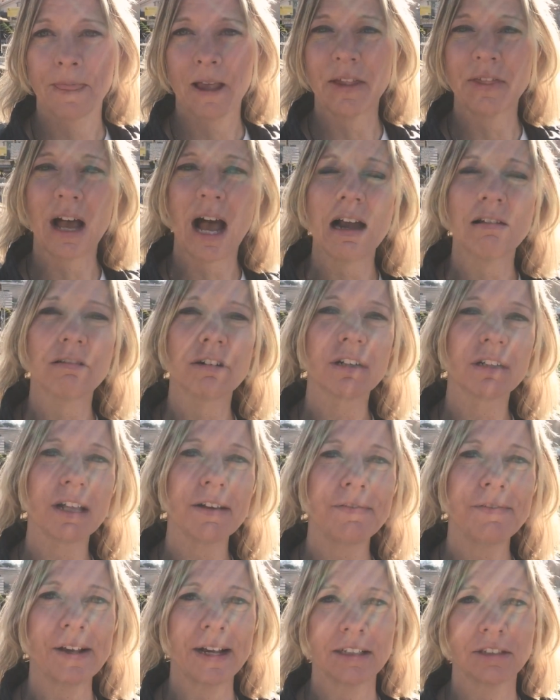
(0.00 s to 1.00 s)
on the
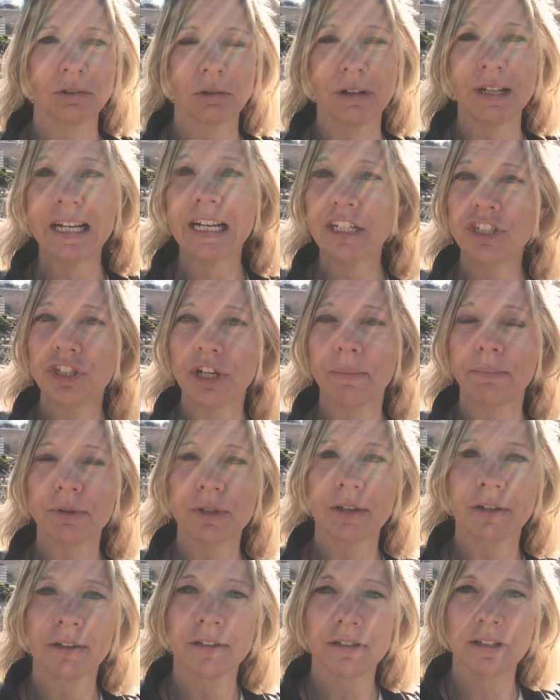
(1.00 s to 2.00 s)
hieroglyphics or in
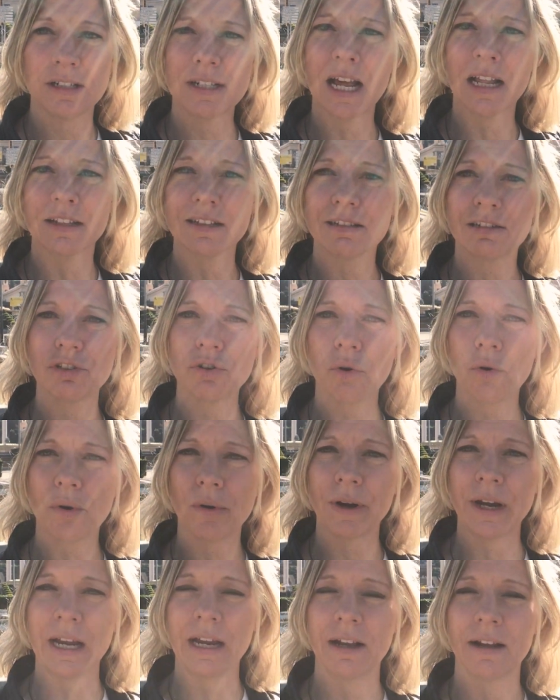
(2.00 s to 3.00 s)
Egypt to tell a
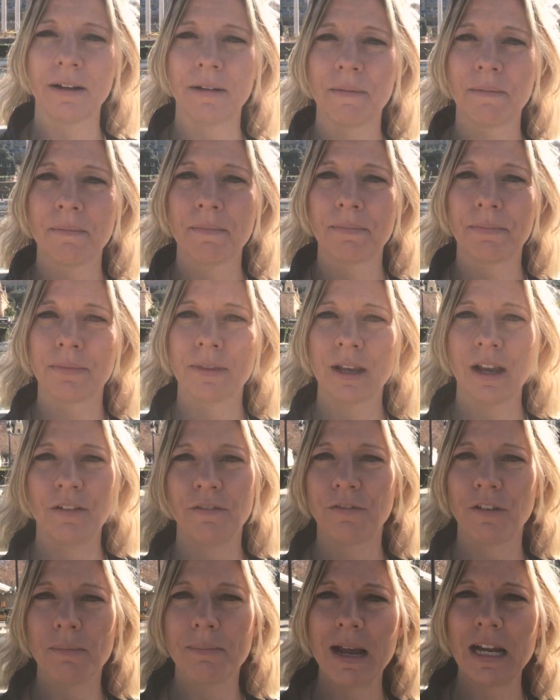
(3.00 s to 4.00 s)
story,
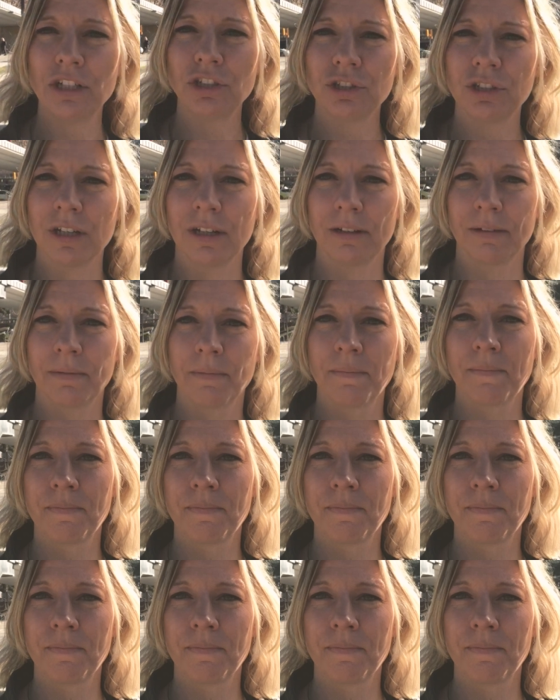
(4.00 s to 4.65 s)
information.